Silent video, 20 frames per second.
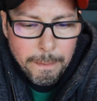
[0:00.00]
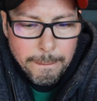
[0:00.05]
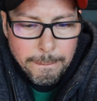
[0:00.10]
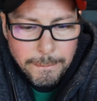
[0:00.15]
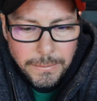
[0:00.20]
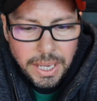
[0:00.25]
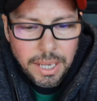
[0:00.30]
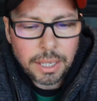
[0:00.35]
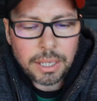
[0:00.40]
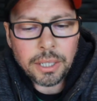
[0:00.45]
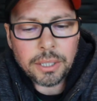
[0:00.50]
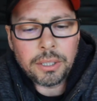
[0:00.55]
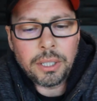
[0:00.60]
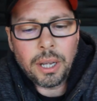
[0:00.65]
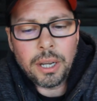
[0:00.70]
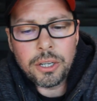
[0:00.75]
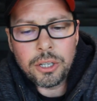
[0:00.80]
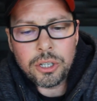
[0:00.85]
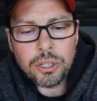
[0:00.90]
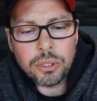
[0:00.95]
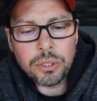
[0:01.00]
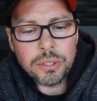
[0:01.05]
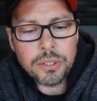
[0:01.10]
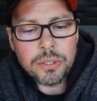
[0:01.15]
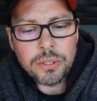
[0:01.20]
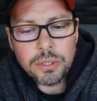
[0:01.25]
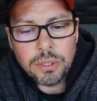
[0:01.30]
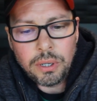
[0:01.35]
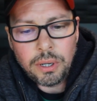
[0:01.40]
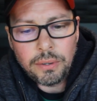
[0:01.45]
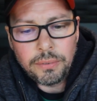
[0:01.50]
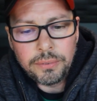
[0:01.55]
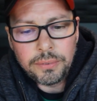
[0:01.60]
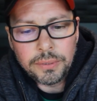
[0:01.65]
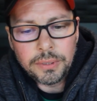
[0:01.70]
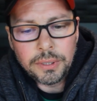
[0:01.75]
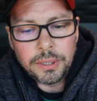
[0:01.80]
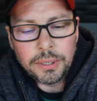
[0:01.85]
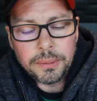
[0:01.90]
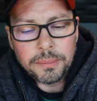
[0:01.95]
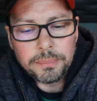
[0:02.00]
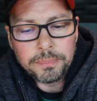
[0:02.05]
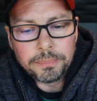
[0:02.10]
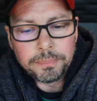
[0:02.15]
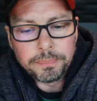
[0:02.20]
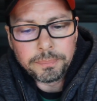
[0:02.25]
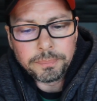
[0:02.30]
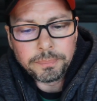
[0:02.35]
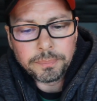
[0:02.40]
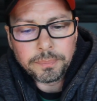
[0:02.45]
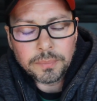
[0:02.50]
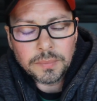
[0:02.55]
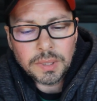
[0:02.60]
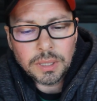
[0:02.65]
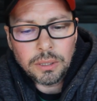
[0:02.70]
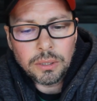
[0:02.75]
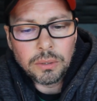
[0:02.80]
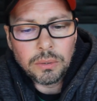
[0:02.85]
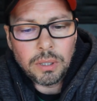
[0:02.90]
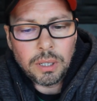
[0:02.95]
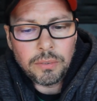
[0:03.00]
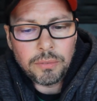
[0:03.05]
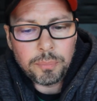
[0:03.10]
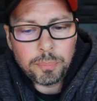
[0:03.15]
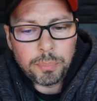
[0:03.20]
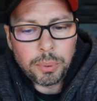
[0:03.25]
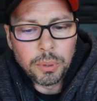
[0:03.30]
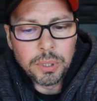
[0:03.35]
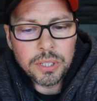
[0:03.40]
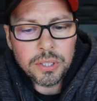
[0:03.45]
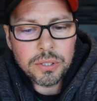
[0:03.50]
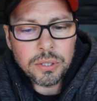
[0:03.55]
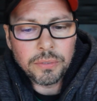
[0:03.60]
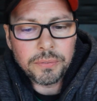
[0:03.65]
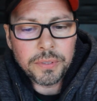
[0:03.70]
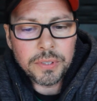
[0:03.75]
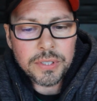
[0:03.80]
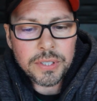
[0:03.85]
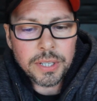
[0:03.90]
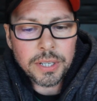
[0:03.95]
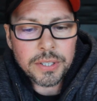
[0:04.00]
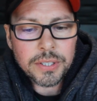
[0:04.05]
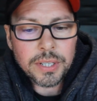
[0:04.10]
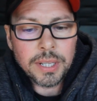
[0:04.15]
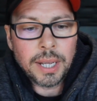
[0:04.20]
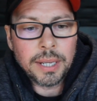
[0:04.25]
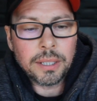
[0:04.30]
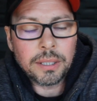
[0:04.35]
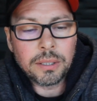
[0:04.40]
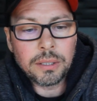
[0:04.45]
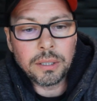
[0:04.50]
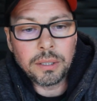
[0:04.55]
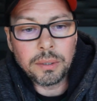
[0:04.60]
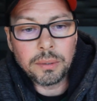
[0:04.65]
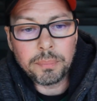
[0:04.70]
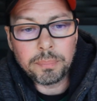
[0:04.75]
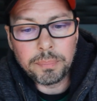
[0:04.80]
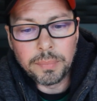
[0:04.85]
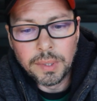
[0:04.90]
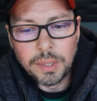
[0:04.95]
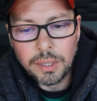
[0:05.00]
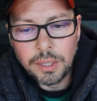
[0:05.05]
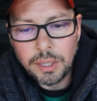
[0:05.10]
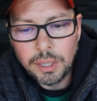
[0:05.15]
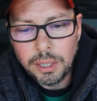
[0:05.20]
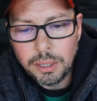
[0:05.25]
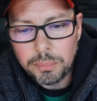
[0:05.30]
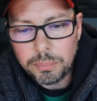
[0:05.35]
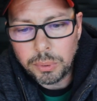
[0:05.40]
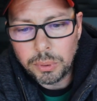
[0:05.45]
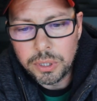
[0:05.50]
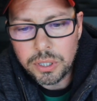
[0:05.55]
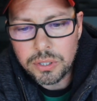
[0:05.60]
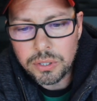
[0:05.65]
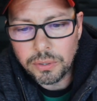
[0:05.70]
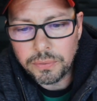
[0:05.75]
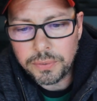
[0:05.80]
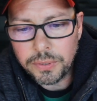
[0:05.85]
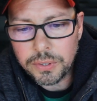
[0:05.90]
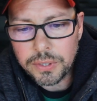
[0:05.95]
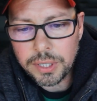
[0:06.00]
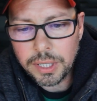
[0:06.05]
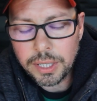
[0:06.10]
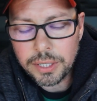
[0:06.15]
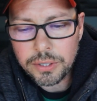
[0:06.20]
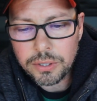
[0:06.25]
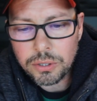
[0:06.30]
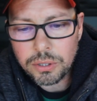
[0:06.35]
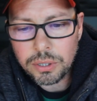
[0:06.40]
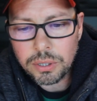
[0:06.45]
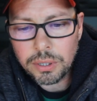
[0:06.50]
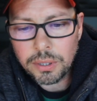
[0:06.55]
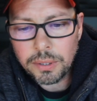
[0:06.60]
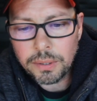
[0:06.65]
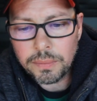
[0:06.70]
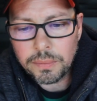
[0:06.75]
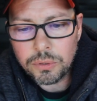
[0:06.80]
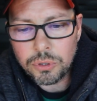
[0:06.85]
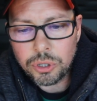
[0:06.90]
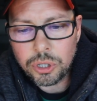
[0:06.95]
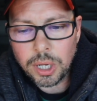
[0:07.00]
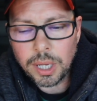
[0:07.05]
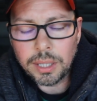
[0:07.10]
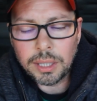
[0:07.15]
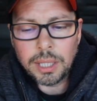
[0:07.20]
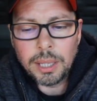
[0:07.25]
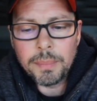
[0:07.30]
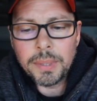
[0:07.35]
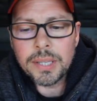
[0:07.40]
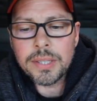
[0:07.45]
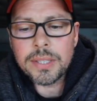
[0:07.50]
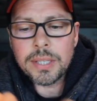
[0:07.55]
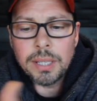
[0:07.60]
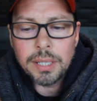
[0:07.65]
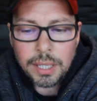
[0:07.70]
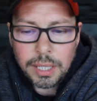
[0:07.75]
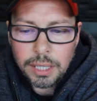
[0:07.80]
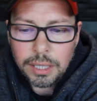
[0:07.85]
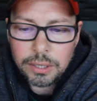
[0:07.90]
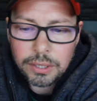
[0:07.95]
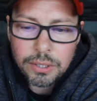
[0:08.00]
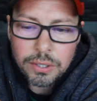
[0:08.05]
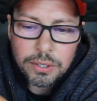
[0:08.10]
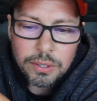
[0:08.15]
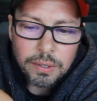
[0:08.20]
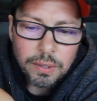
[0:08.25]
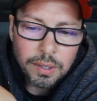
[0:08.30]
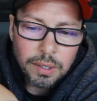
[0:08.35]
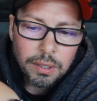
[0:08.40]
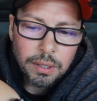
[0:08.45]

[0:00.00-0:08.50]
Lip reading: make attentions of you know, of police officers, like police officers, gentlemen and ladies,